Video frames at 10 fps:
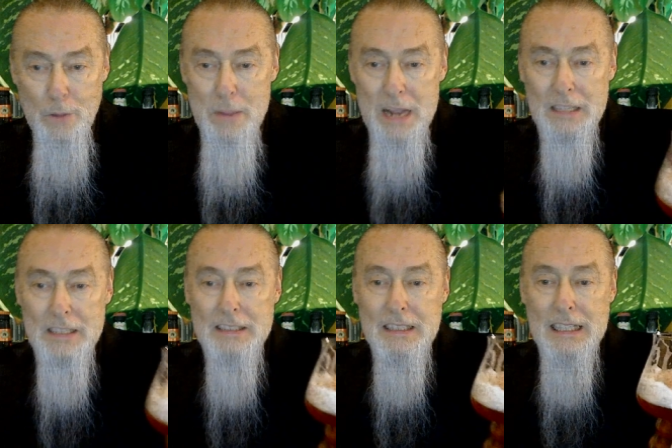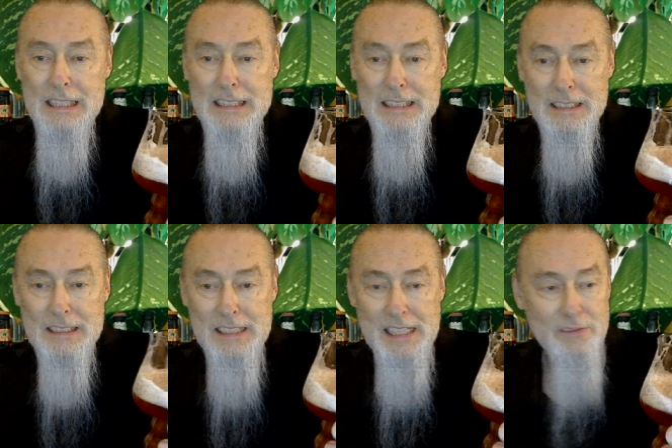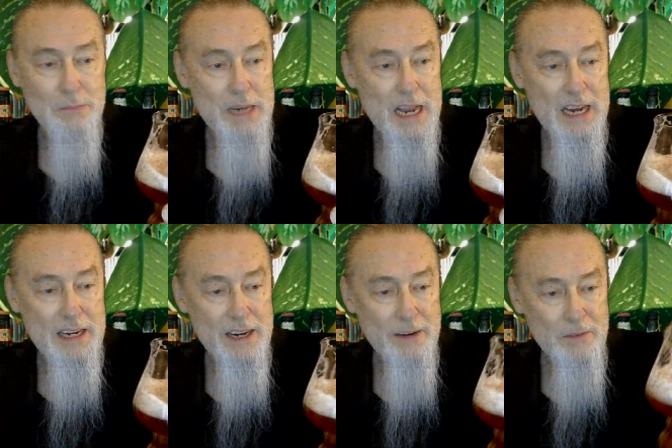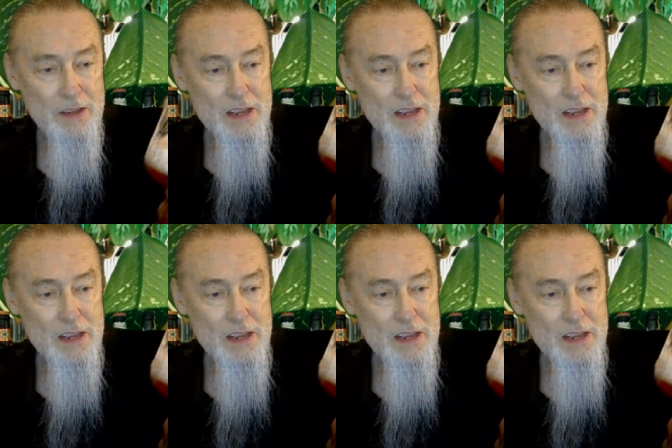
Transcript: Man, look at the lacing that's leaving behind there.